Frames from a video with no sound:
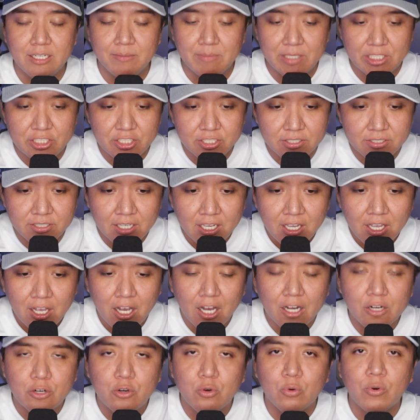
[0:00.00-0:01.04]
I mean, just
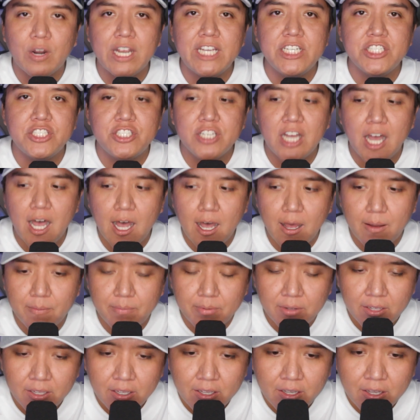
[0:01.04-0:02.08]
a great job